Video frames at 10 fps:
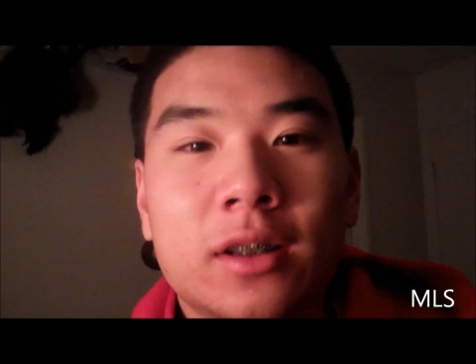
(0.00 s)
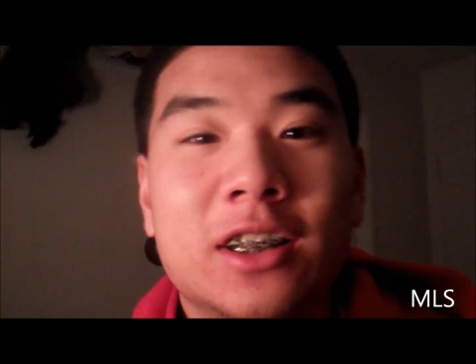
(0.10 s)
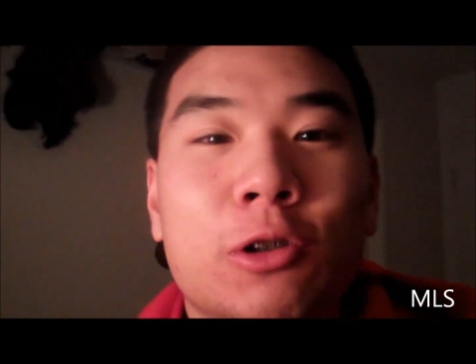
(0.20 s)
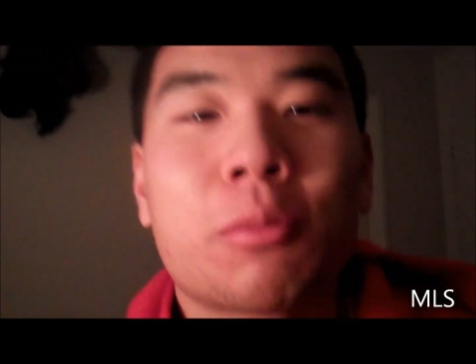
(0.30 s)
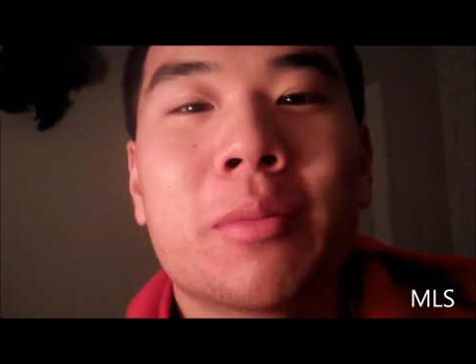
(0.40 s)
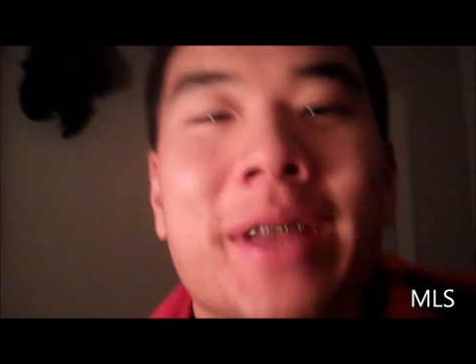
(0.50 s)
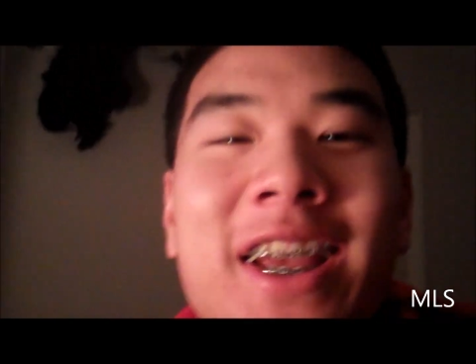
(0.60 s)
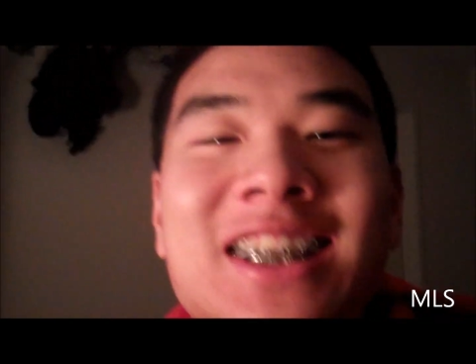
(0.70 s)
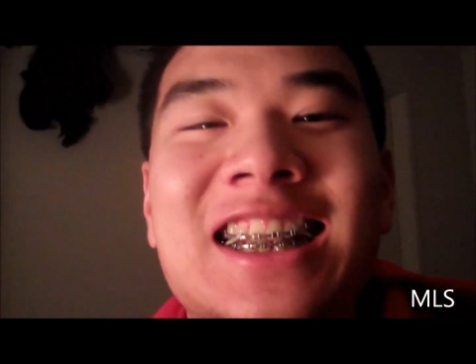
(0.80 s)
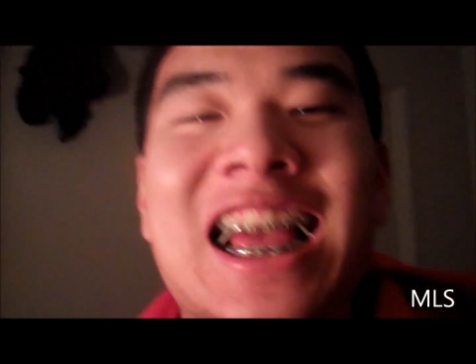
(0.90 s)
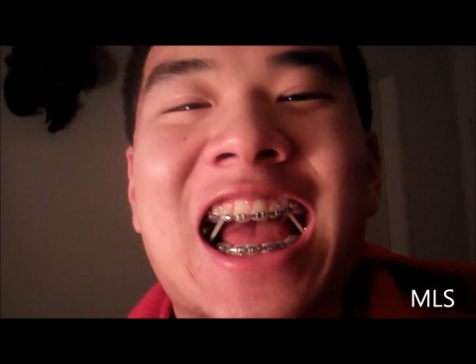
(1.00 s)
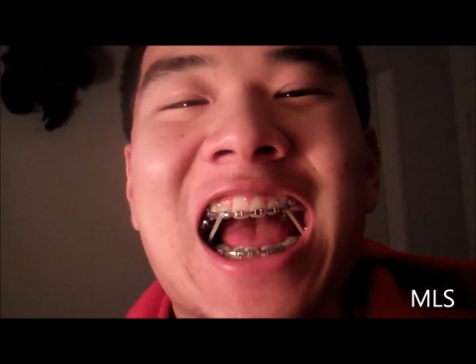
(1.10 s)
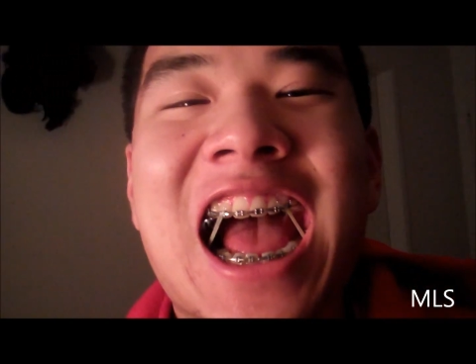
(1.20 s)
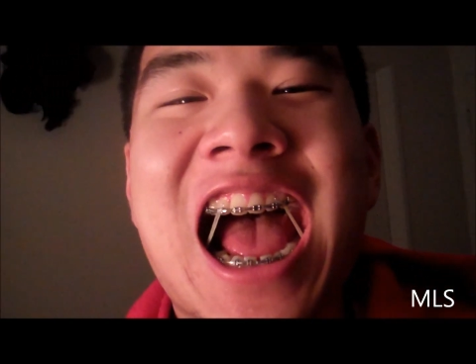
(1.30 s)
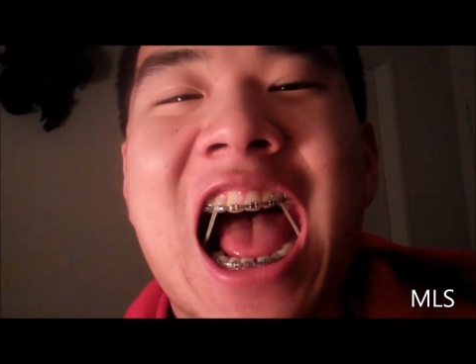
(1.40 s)
These rubber bands
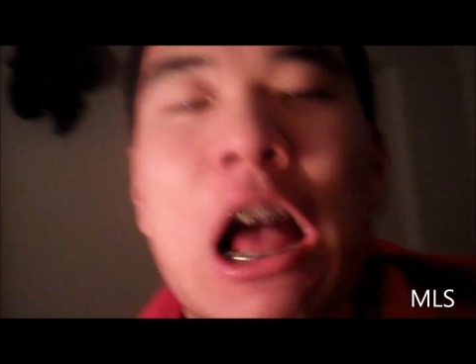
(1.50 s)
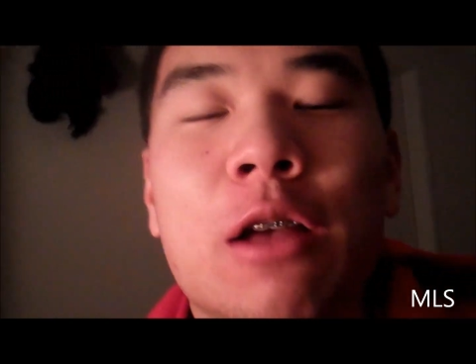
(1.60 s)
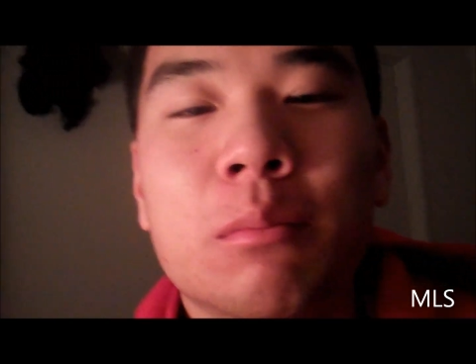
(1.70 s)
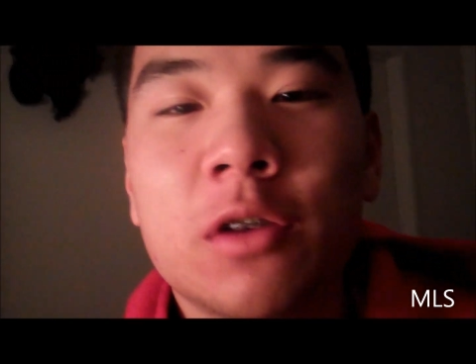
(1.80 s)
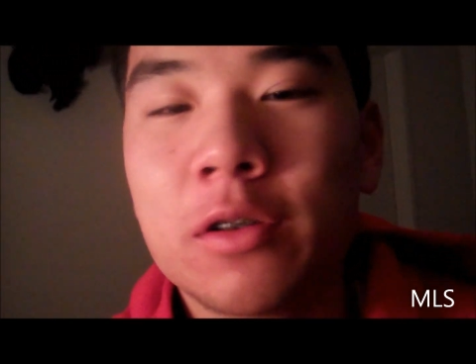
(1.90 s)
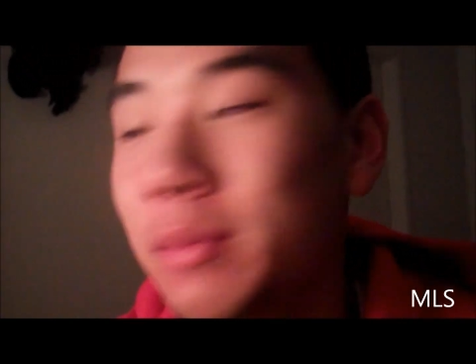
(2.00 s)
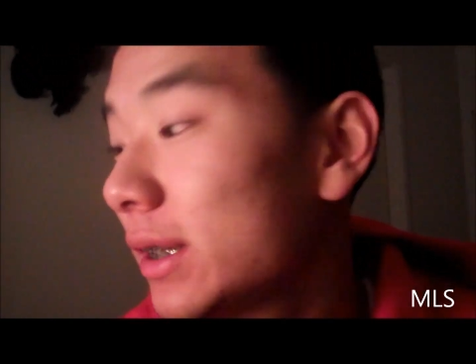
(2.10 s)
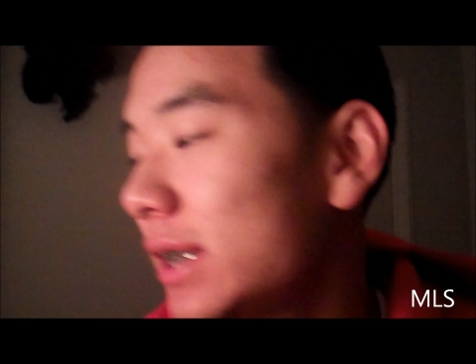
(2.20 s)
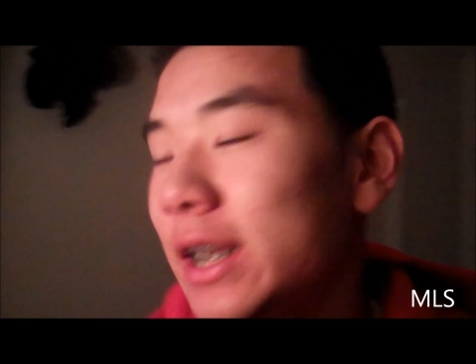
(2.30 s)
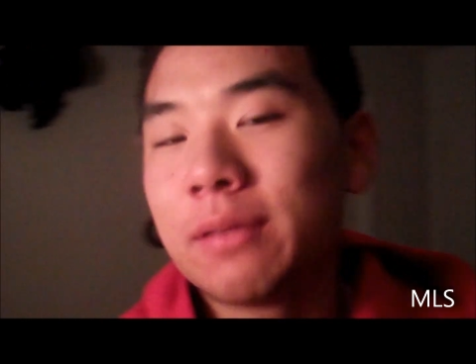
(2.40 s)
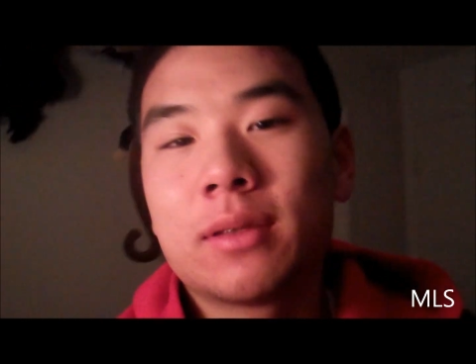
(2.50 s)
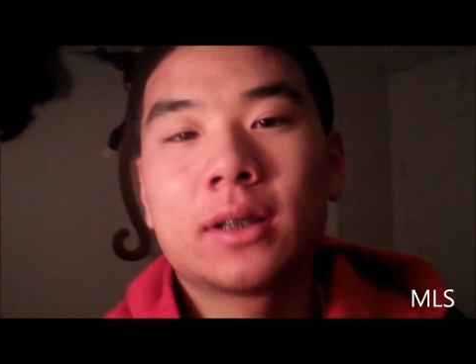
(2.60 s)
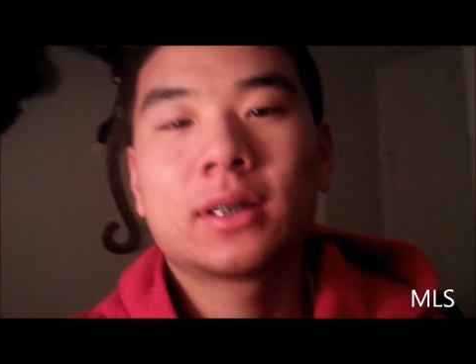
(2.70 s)
moving my teeth.